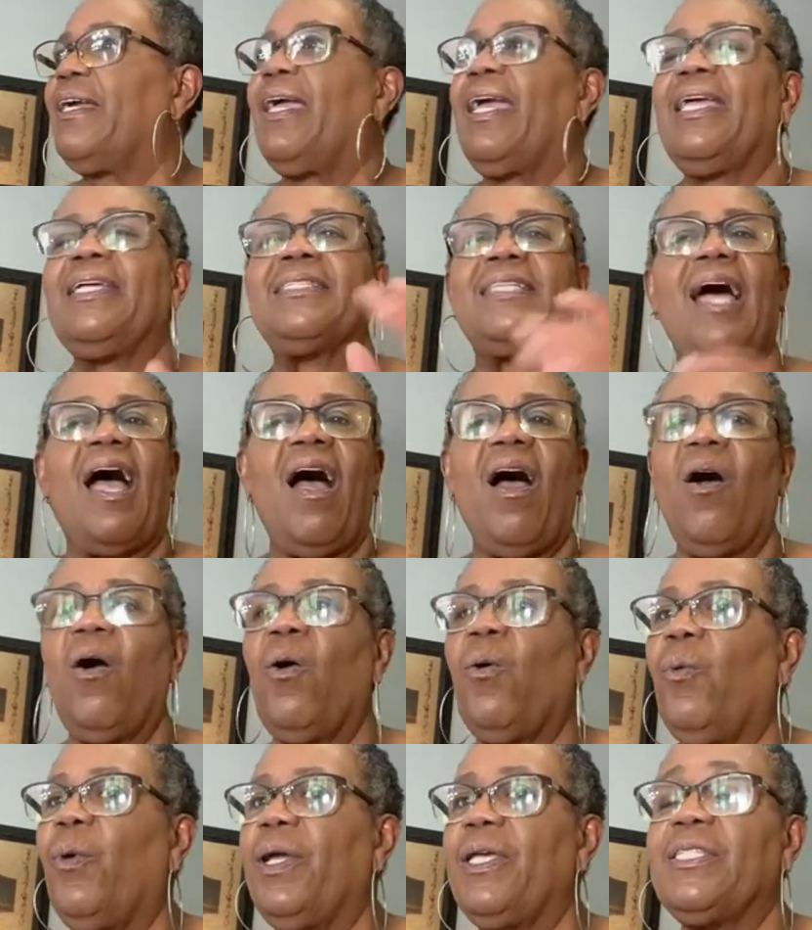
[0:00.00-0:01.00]
He's
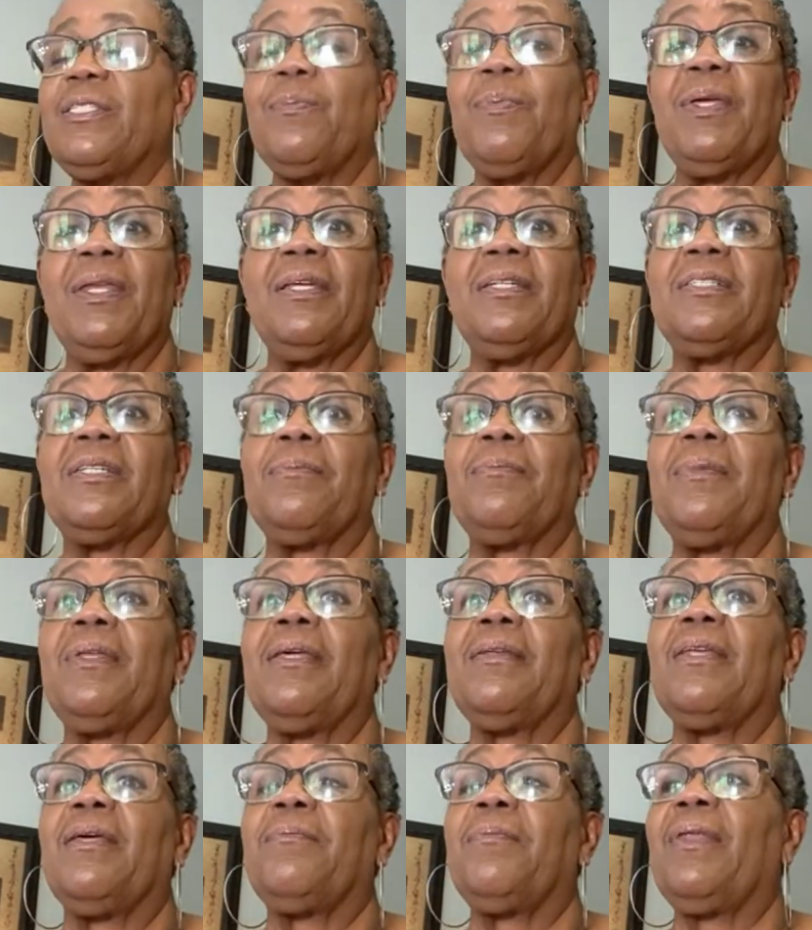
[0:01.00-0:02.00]
always been into
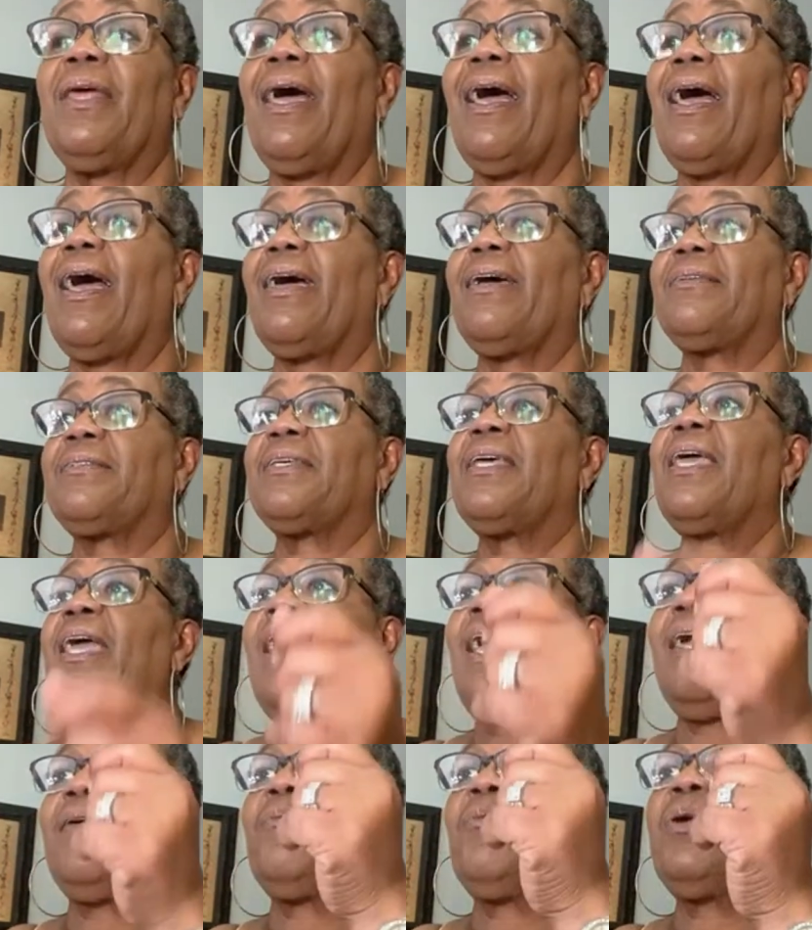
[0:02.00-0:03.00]
them knives,
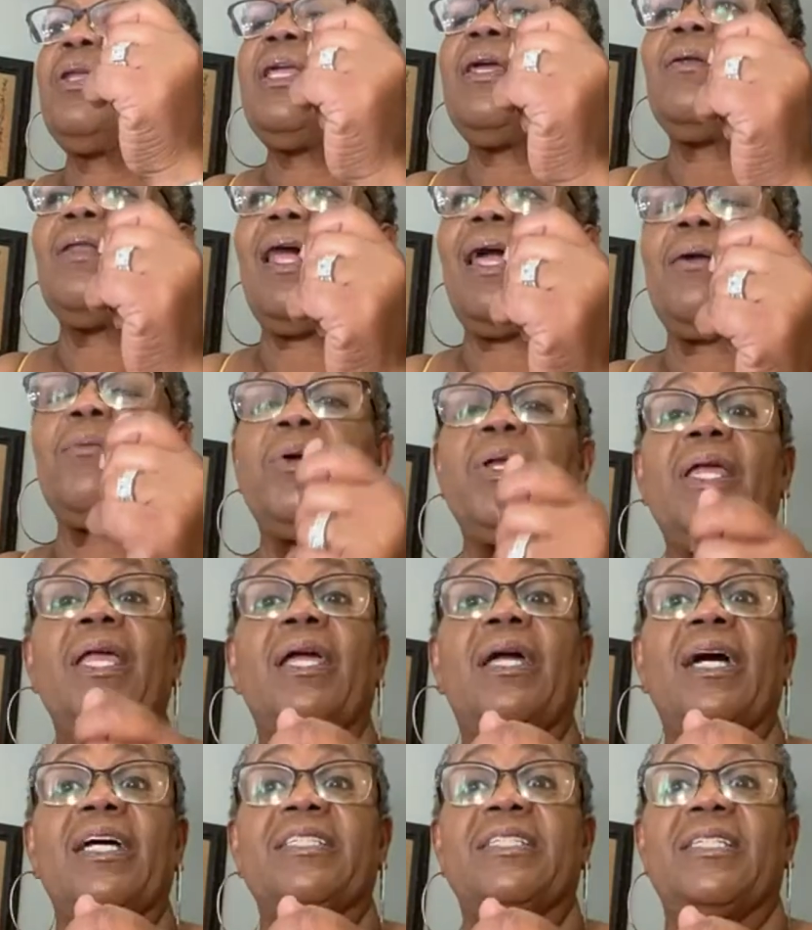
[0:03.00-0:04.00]
and when he like when he
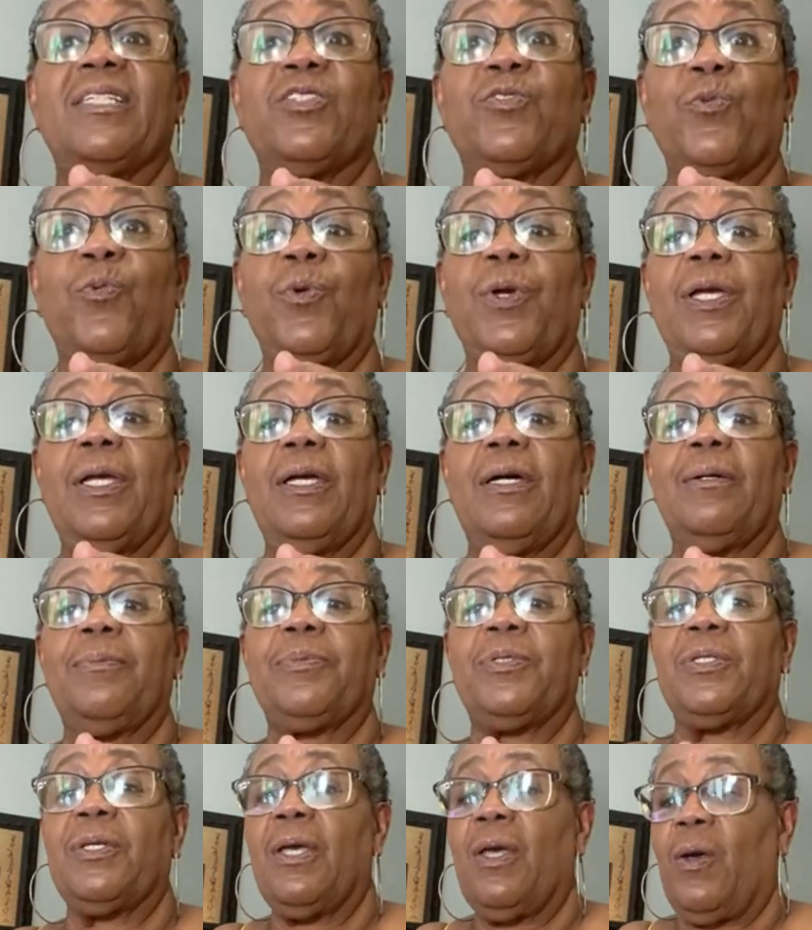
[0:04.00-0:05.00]
cuts his
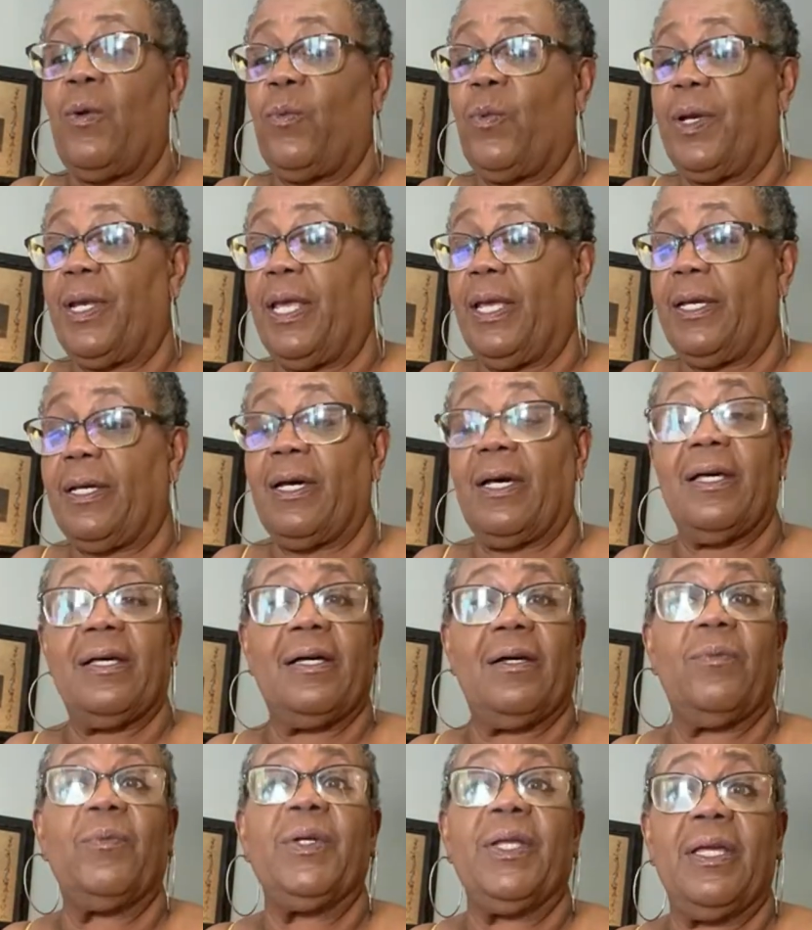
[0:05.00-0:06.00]
ribs, when he cut
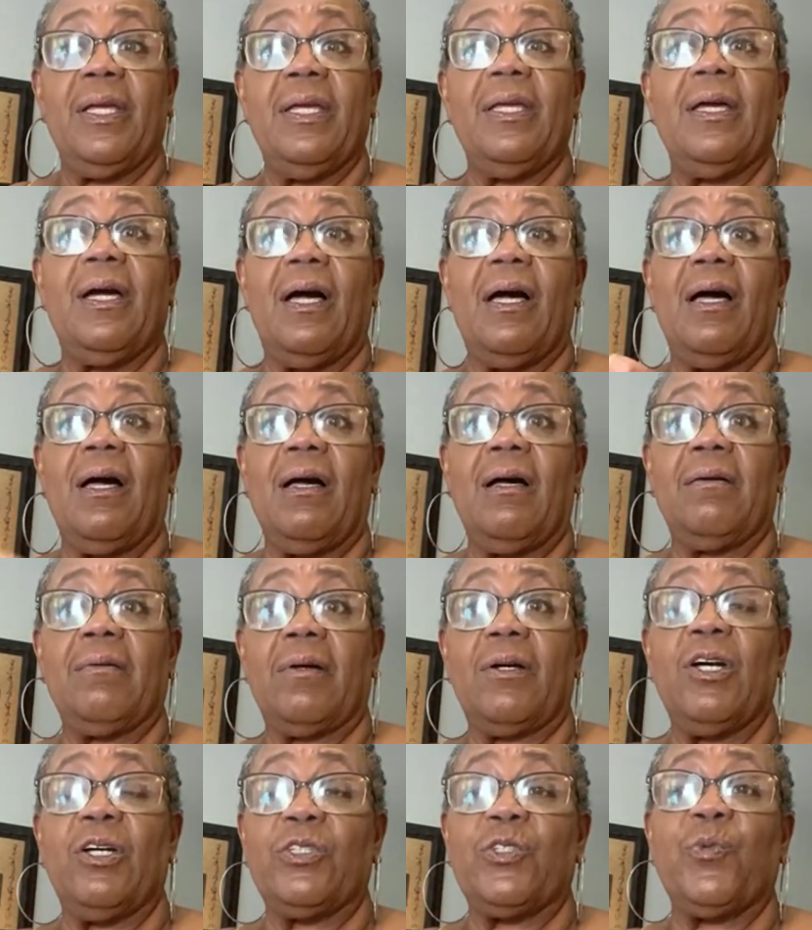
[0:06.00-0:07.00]
when he uh,
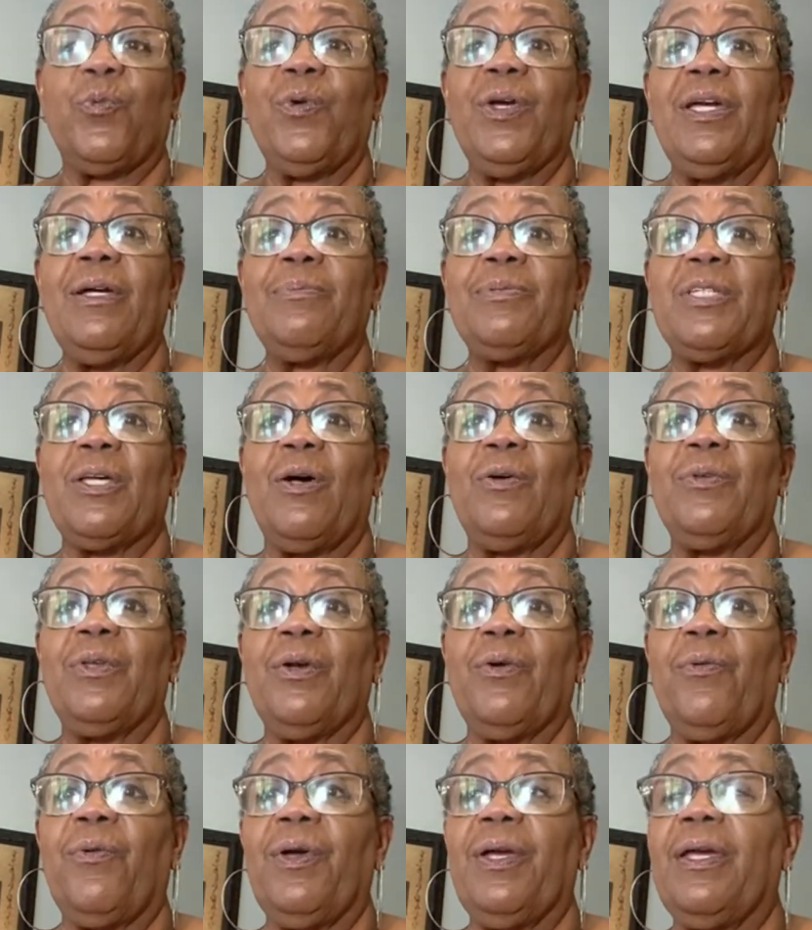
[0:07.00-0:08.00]
cooks ribs on the
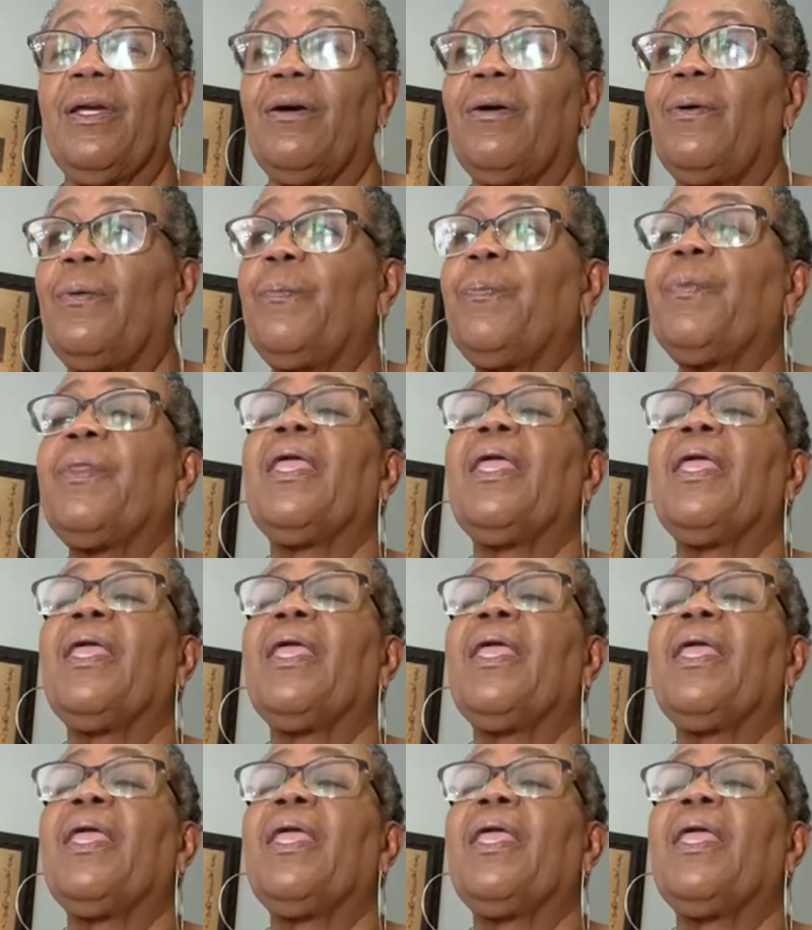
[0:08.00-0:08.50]
grill,